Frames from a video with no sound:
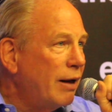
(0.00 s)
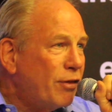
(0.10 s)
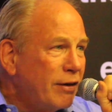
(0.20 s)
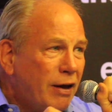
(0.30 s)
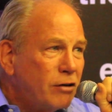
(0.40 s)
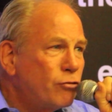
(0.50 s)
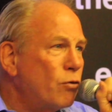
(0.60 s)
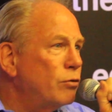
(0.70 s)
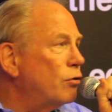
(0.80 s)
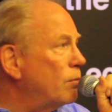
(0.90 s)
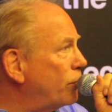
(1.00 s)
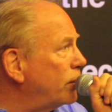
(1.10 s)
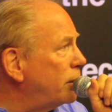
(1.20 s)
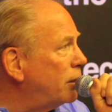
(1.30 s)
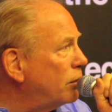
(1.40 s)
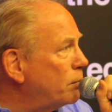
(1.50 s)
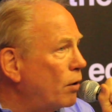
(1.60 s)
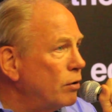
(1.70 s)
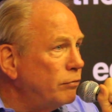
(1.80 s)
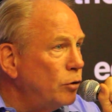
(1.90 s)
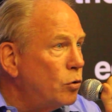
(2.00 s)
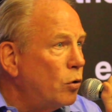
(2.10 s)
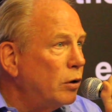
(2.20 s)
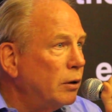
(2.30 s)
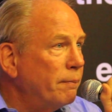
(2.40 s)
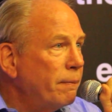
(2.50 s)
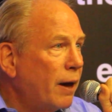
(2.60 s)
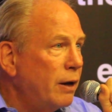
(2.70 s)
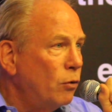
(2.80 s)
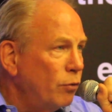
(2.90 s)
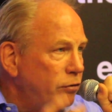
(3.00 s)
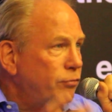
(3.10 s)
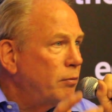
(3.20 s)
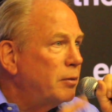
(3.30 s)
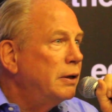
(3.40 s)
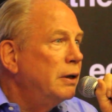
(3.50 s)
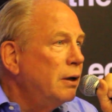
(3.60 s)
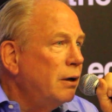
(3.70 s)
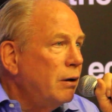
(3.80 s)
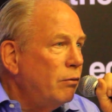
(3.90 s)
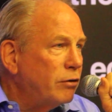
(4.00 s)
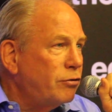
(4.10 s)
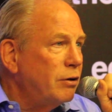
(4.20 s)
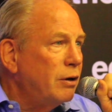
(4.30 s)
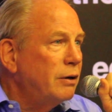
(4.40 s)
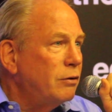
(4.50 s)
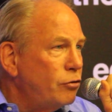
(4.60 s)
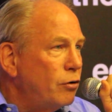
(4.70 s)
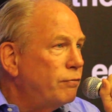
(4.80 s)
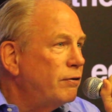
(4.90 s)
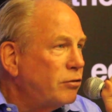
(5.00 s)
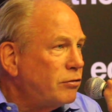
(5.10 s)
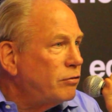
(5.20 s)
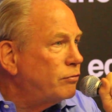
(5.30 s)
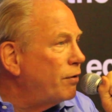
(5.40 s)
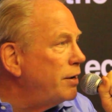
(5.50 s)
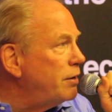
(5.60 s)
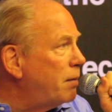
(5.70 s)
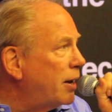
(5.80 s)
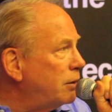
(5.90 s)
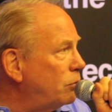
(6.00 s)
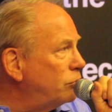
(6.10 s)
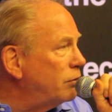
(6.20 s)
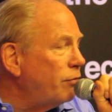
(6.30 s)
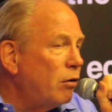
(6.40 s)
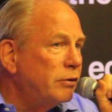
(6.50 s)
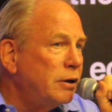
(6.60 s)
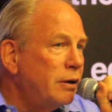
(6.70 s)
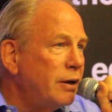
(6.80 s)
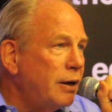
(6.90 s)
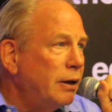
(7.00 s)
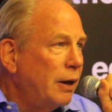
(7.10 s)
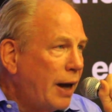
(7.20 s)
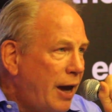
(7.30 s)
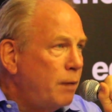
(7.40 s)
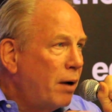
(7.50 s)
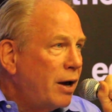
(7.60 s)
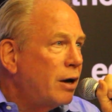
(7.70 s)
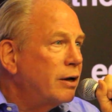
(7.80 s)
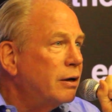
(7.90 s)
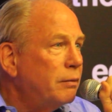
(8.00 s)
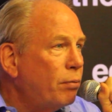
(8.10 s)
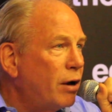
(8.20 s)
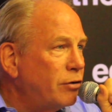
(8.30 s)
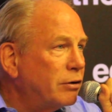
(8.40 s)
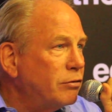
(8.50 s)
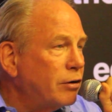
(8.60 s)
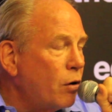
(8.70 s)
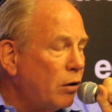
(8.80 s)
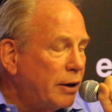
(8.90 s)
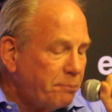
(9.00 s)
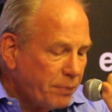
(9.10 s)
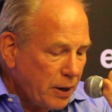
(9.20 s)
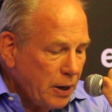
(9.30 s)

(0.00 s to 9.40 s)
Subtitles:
Well, I think that's short-term thinking on the part of Lukoil. I know this from a Russian geophysicist friend of mine who's involved in the abiotic project, as they call it.